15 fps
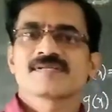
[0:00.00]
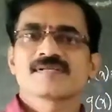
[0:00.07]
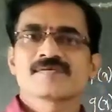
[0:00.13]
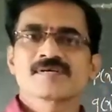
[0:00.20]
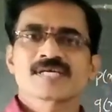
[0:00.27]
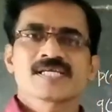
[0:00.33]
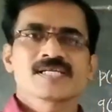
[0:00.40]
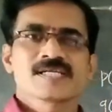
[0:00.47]

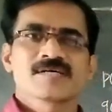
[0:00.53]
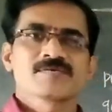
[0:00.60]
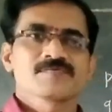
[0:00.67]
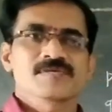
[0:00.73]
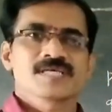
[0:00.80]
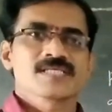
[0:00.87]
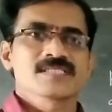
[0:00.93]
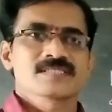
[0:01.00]
Okay, now we
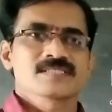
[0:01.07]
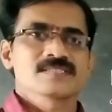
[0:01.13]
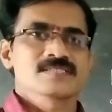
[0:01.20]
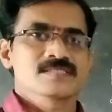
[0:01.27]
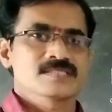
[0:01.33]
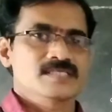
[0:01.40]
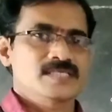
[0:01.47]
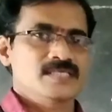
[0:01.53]
can
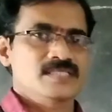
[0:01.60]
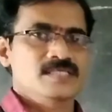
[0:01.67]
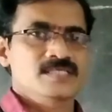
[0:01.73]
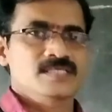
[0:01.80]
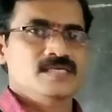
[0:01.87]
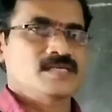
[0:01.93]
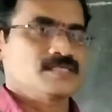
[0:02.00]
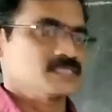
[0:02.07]
take
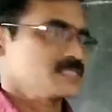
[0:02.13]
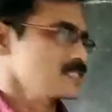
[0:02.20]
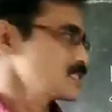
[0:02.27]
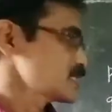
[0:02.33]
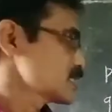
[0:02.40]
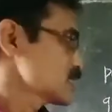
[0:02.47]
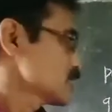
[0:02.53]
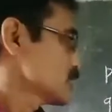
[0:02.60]
that
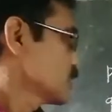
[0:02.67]
class.